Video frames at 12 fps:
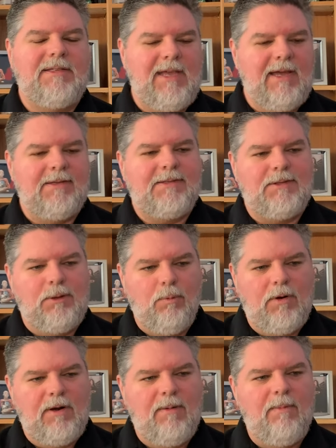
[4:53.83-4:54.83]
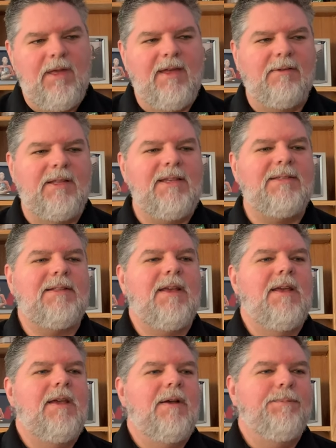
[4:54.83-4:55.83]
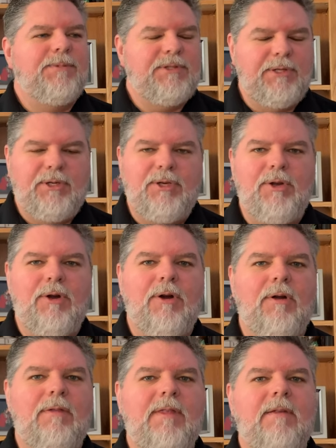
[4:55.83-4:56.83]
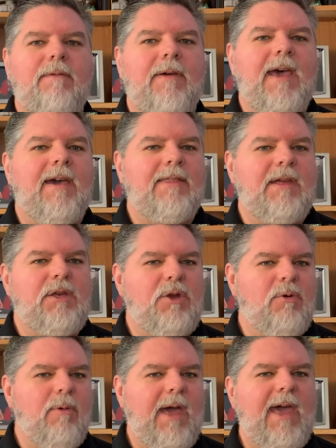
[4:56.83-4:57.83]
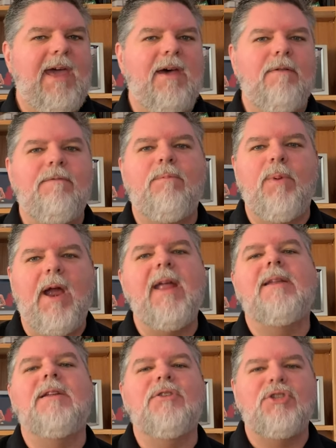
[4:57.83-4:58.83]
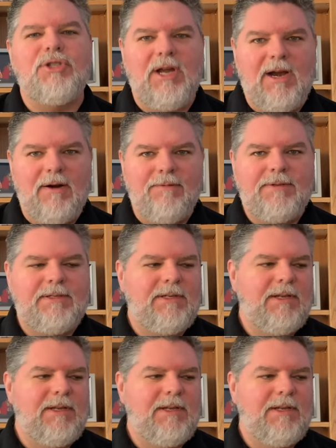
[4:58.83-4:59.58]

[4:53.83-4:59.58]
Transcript: Yes, you want to at least secure the fact that you have Brandon Scherff's